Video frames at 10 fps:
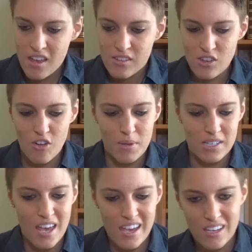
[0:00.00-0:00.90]
So I've been
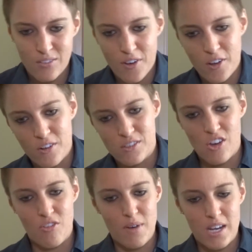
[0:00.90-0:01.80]
taking photos
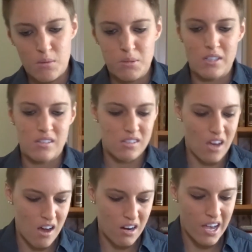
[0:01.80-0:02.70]
of my nipple and
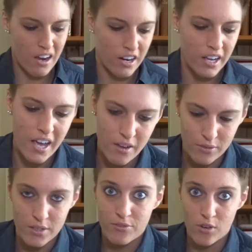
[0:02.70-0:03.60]
scar area
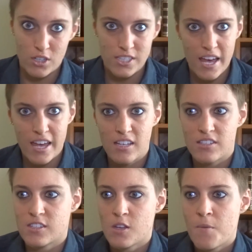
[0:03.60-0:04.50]
every 4
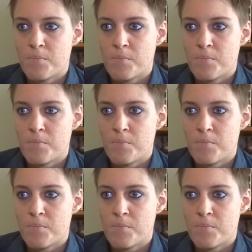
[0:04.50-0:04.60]
days,